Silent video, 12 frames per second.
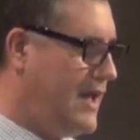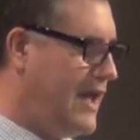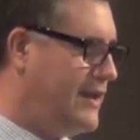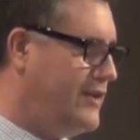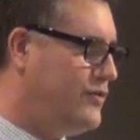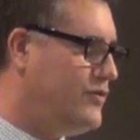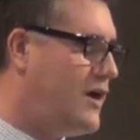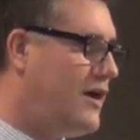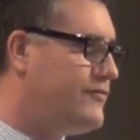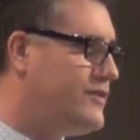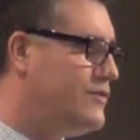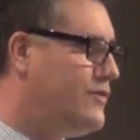And you
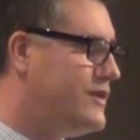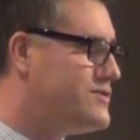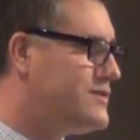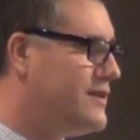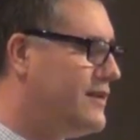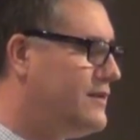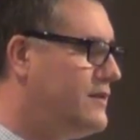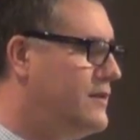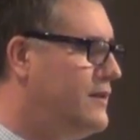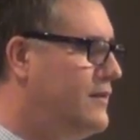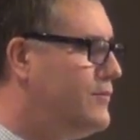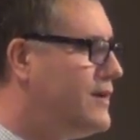often question it,
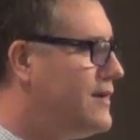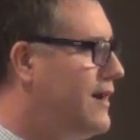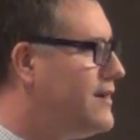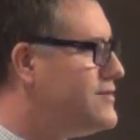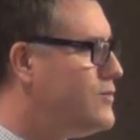but God